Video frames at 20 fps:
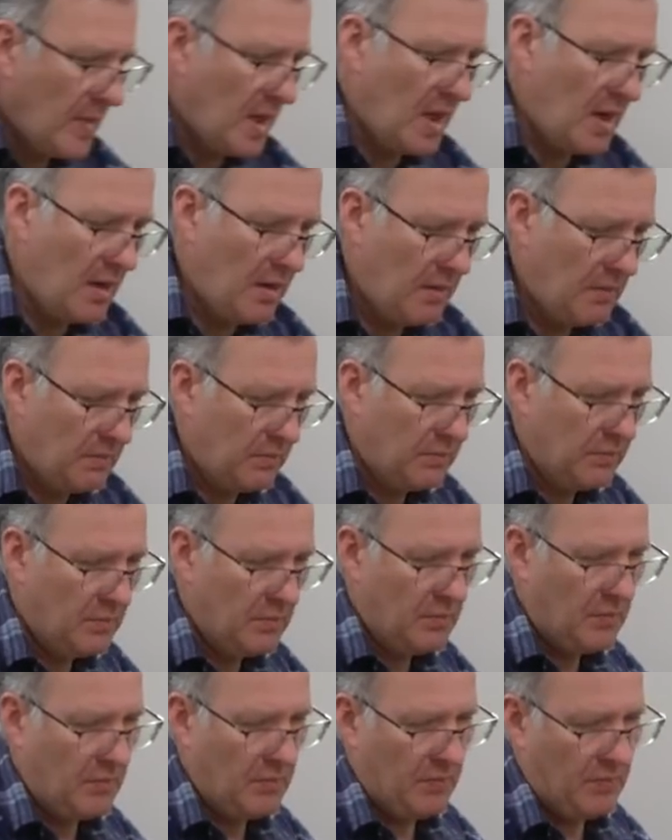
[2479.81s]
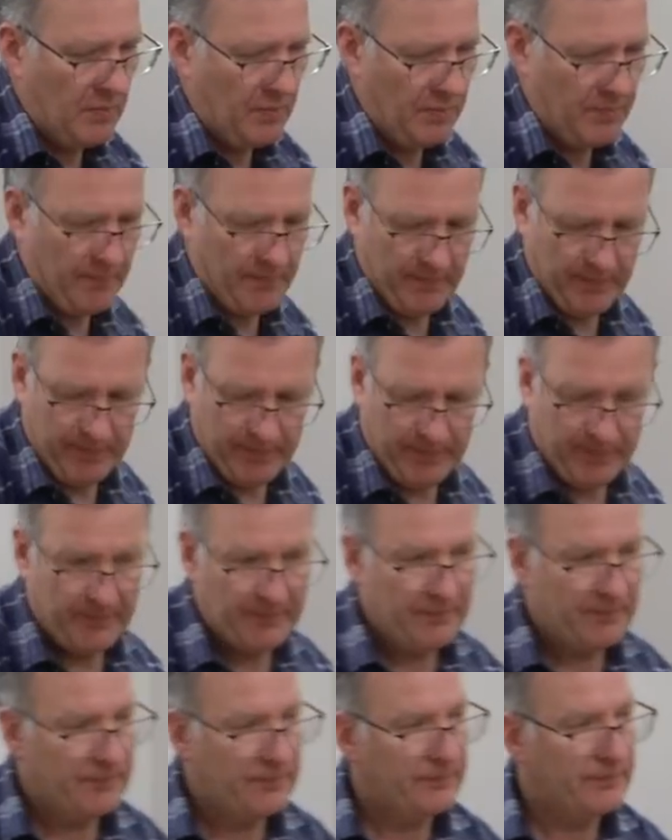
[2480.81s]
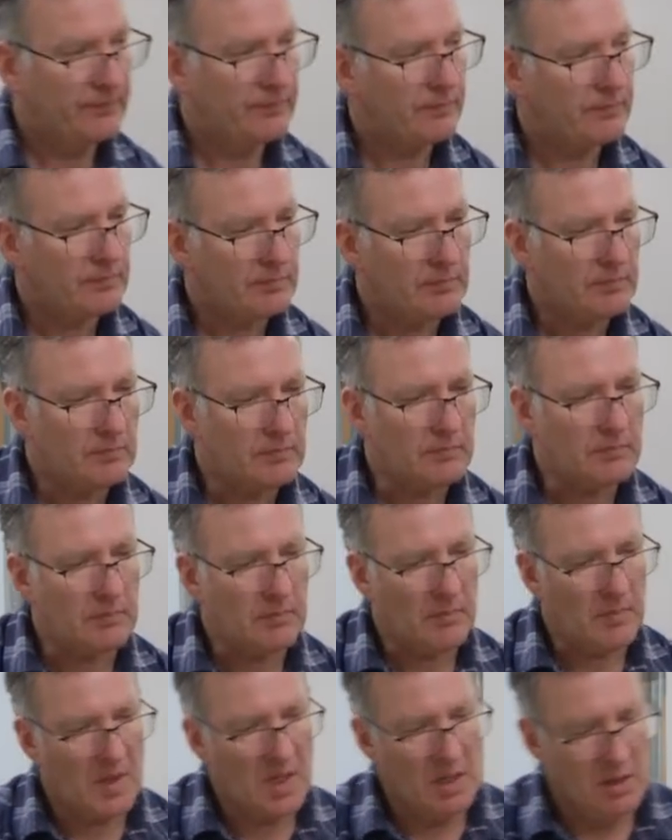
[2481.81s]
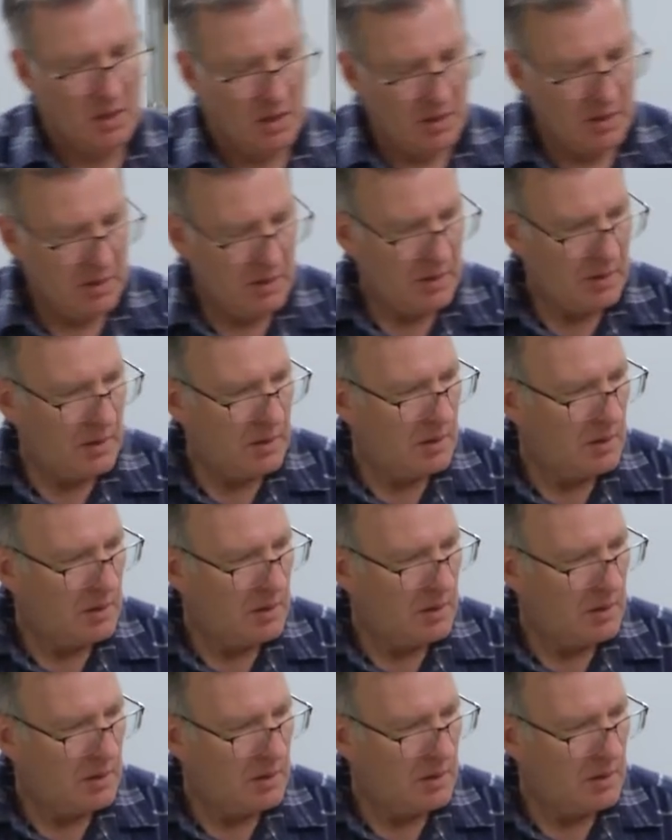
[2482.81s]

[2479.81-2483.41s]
(silence)